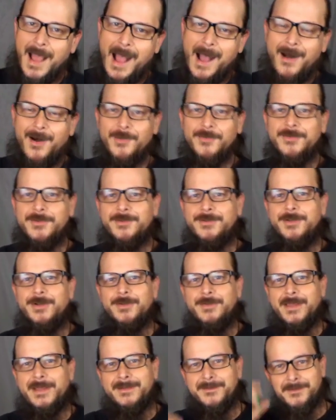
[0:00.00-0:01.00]
also
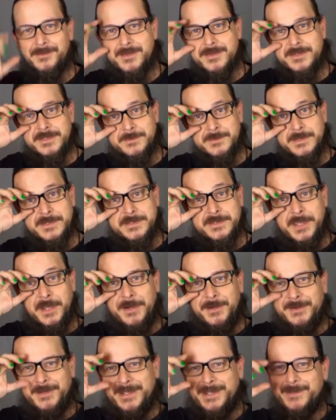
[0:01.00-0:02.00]
know that the
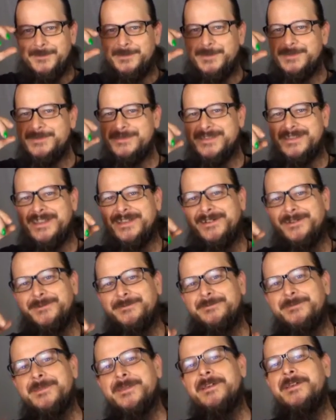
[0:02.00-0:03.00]
Smithsonian
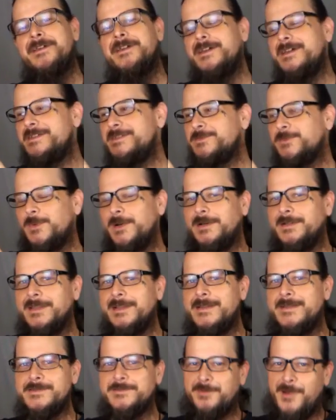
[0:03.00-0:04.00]
Museum, as well
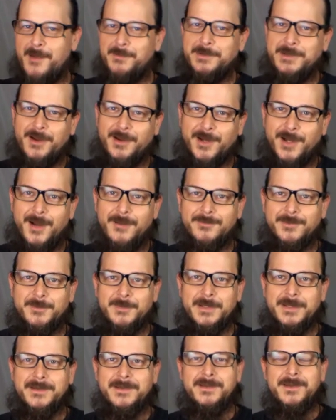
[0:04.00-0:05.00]
as probably our
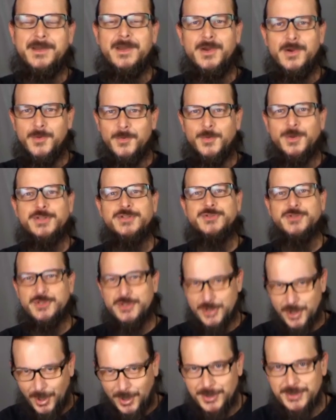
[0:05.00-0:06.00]
government, would
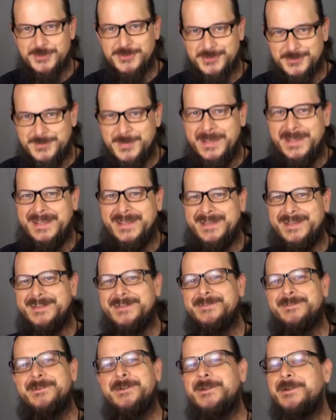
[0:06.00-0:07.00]
charge
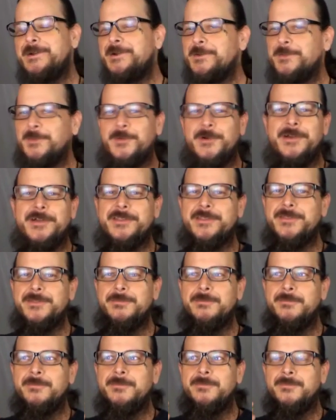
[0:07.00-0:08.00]
me
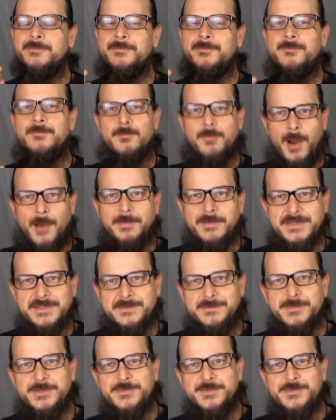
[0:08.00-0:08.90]
with probably some